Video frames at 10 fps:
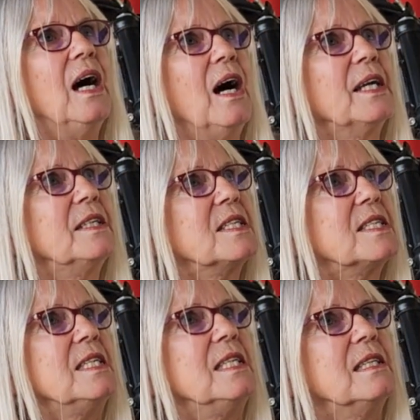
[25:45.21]
I could
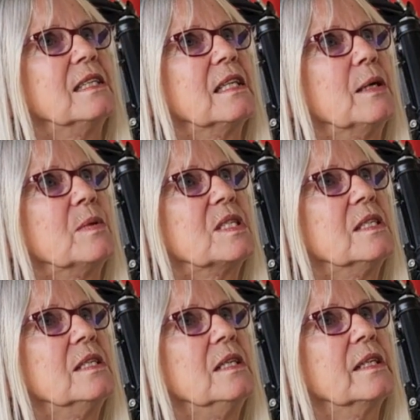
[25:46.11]
see that there was
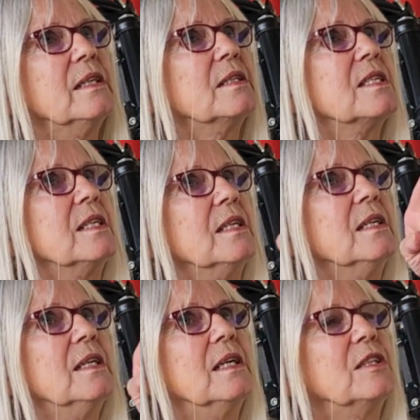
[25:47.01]
a gutter
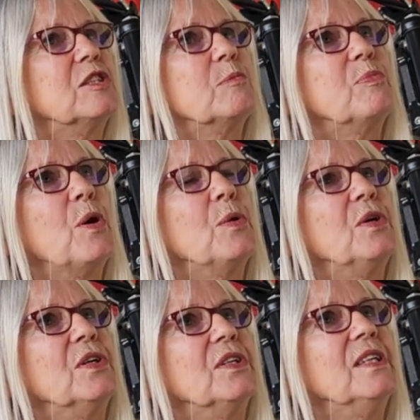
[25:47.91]
that had
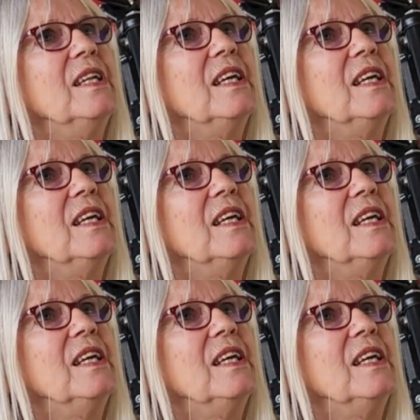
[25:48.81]
broken